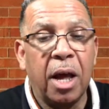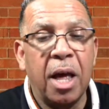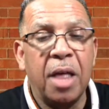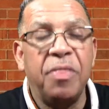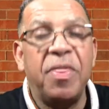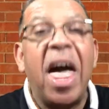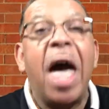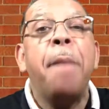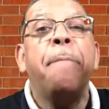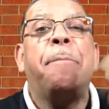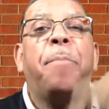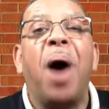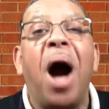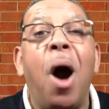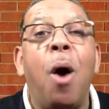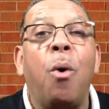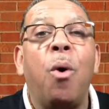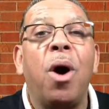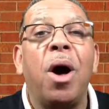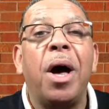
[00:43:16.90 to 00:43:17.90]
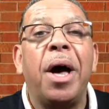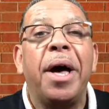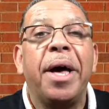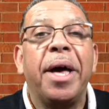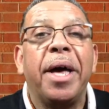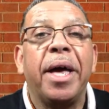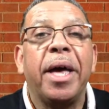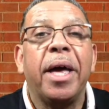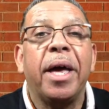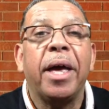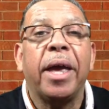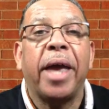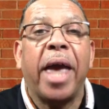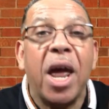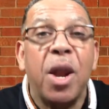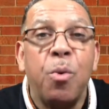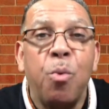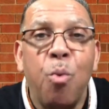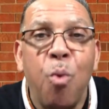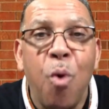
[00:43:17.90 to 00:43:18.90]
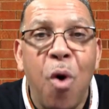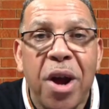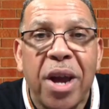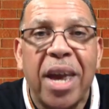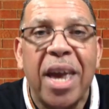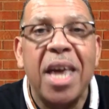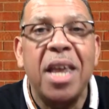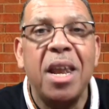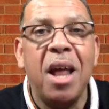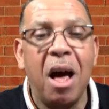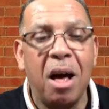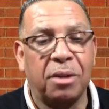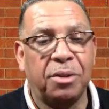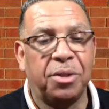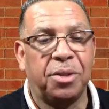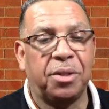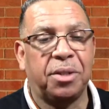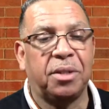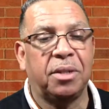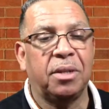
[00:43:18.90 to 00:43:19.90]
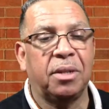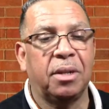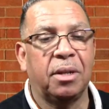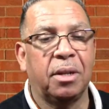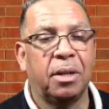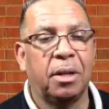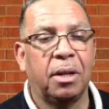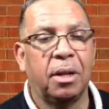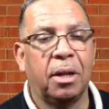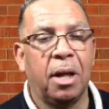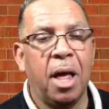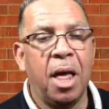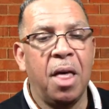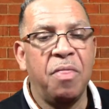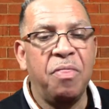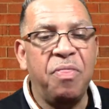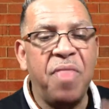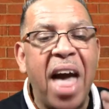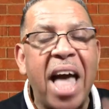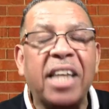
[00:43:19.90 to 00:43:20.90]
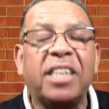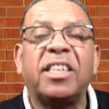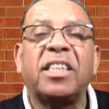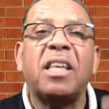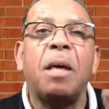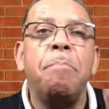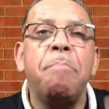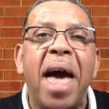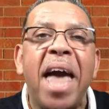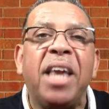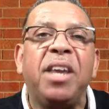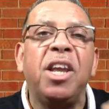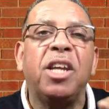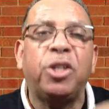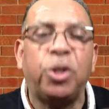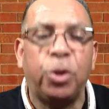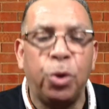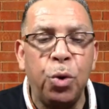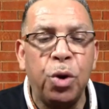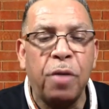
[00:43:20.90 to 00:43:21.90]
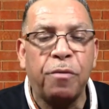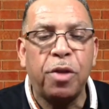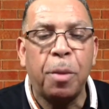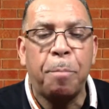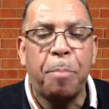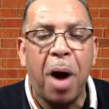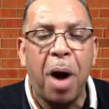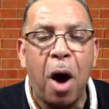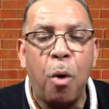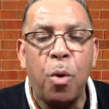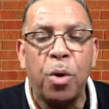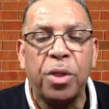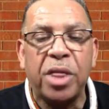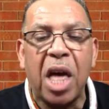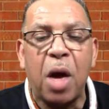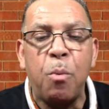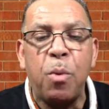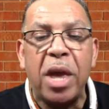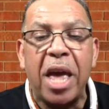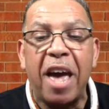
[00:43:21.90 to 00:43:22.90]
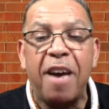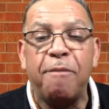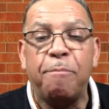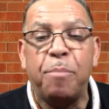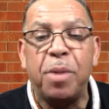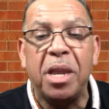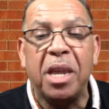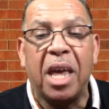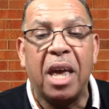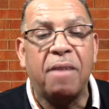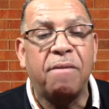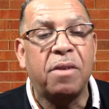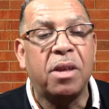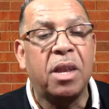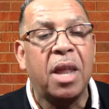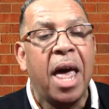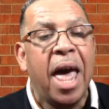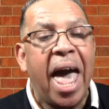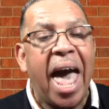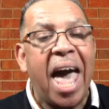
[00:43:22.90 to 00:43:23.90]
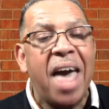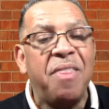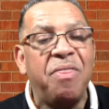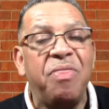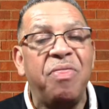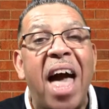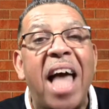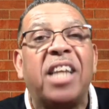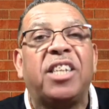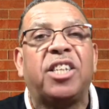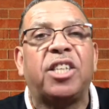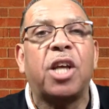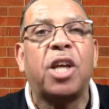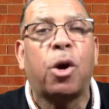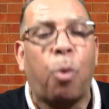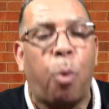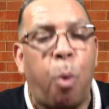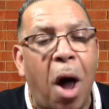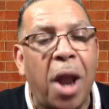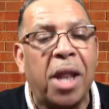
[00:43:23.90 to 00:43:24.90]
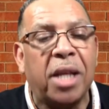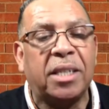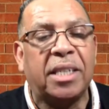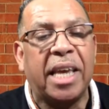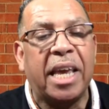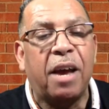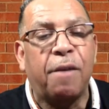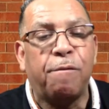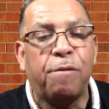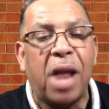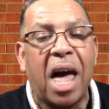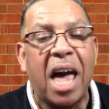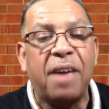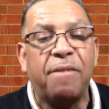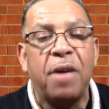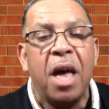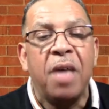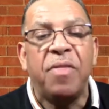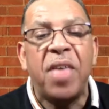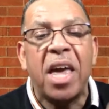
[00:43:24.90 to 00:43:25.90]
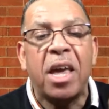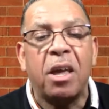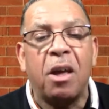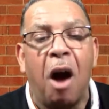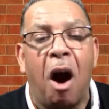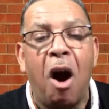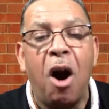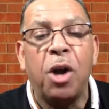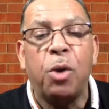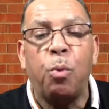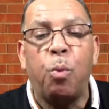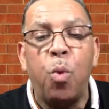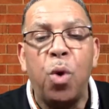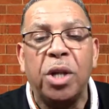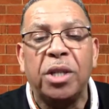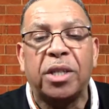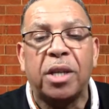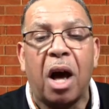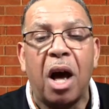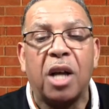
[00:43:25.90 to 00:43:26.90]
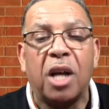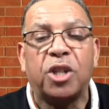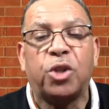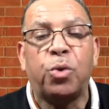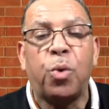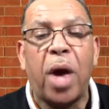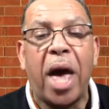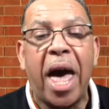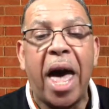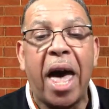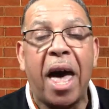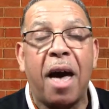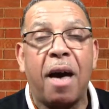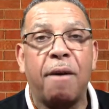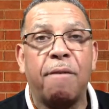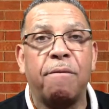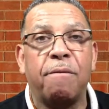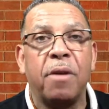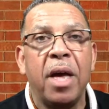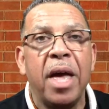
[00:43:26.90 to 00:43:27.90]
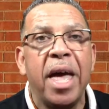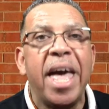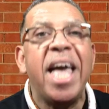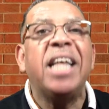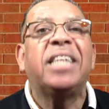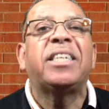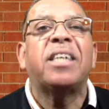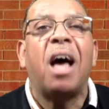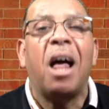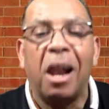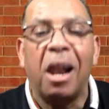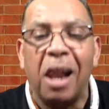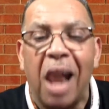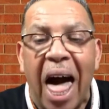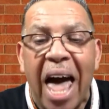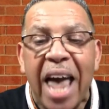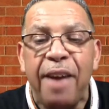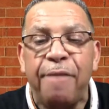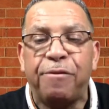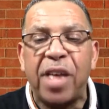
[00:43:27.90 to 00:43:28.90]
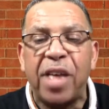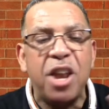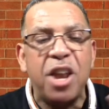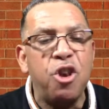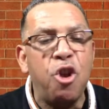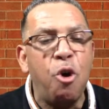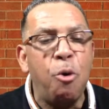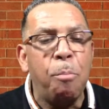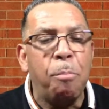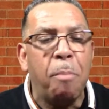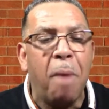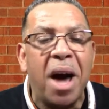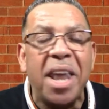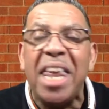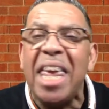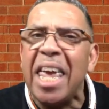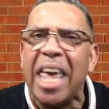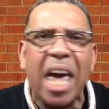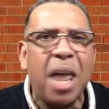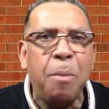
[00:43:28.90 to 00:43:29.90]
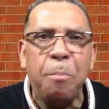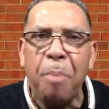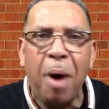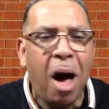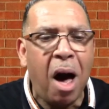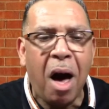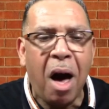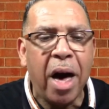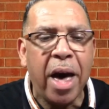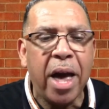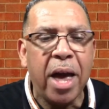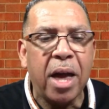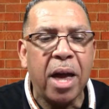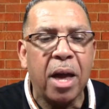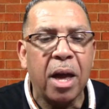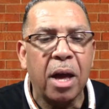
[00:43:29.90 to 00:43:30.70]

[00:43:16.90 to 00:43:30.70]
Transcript: that power can work in us. That's the magnitude of the power that we have been given. And that's the quality of life that God wants us to have. It's a life that no money can buy,